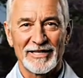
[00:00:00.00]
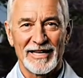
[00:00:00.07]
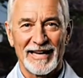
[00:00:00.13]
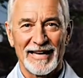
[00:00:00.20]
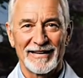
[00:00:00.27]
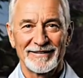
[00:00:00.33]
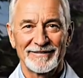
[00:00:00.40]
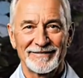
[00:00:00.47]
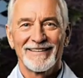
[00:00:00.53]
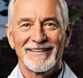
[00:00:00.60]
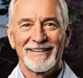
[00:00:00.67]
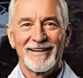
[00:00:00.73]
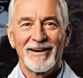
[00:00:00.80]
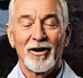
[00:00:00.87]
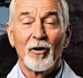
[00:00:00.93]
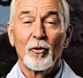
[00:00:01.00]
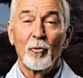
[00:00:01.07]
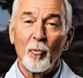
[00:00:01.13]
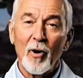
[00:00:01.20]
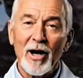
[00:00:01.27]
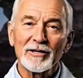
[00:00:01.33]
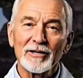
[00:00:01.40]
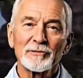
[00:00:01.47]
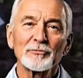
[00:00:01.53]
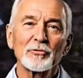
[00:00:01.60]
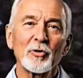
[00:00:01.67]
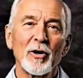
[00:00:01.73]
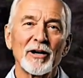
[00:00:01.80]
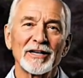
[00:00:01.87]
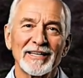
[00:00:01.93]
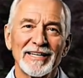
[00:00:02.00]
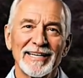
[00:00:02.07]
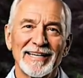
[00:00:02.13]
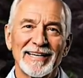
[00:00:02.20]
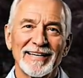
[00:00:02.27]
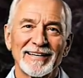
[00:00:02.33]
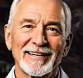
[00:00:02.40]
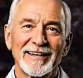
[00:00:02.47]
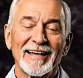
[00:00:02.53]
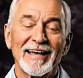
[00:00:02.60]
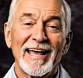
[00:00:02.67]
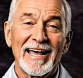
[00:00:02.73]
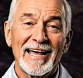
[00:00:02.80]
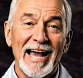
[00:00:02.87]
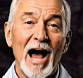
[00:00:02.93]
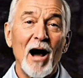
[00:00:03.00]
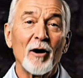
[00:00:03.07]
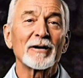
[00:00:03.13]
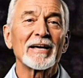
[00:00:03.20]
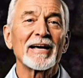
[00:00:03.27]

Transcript: The chest opener. Undo years of tightness. A